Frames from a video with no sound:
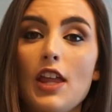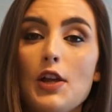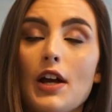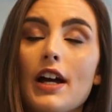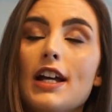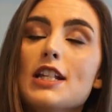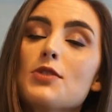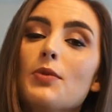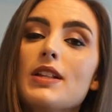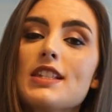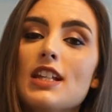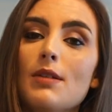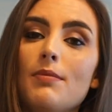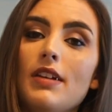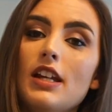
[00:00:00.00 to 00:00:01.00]
Hey you guys,
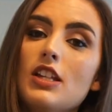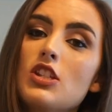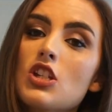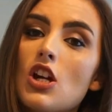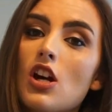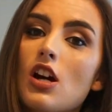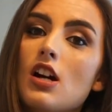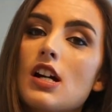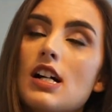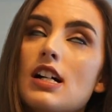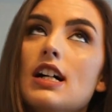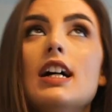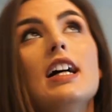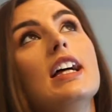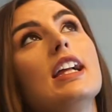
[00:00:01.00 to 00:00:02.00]
what's up? It's your
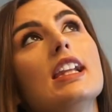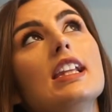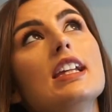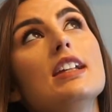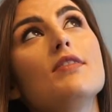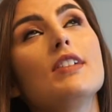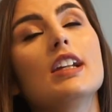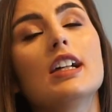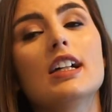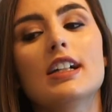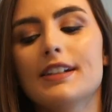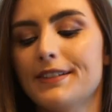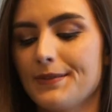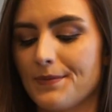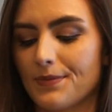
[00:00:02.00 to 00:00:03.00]
girl,
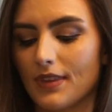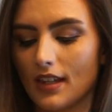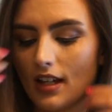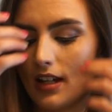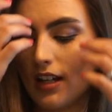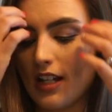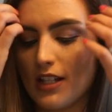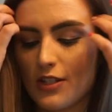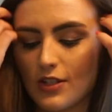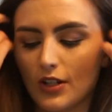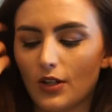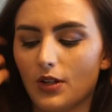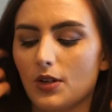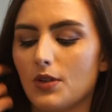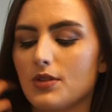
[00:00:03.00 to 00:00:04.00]
Olivia. All right,
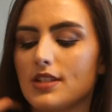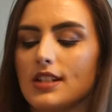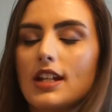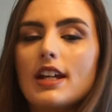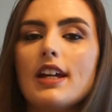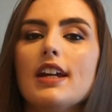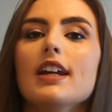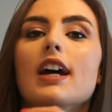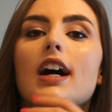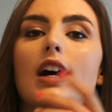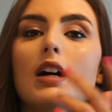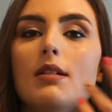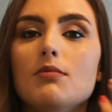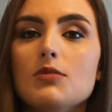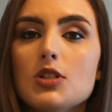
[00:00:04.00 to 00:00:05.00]
so today
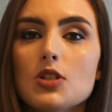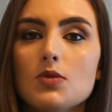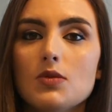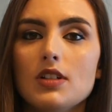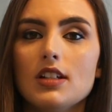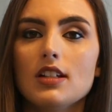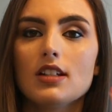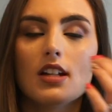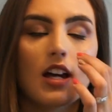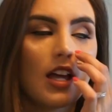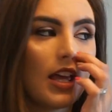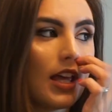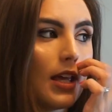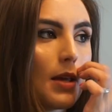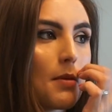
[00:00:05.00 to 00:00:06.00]
I'm doing
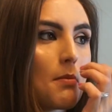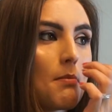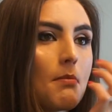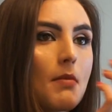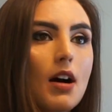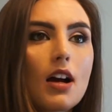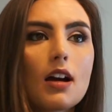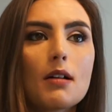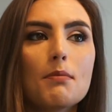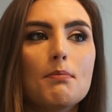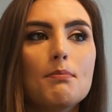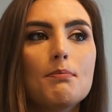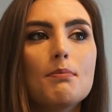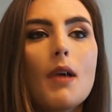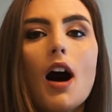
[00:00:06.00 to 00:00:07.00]
a
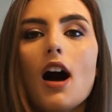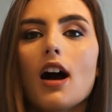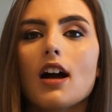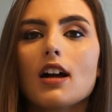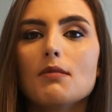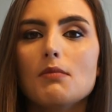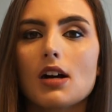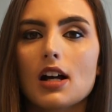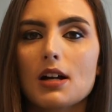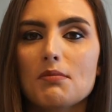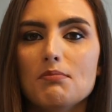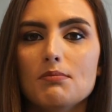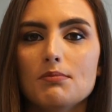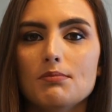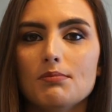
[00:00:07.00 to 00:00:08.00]
mukbang
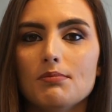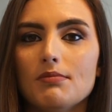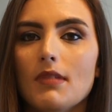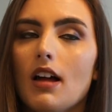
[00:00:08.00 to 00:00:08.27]
thing.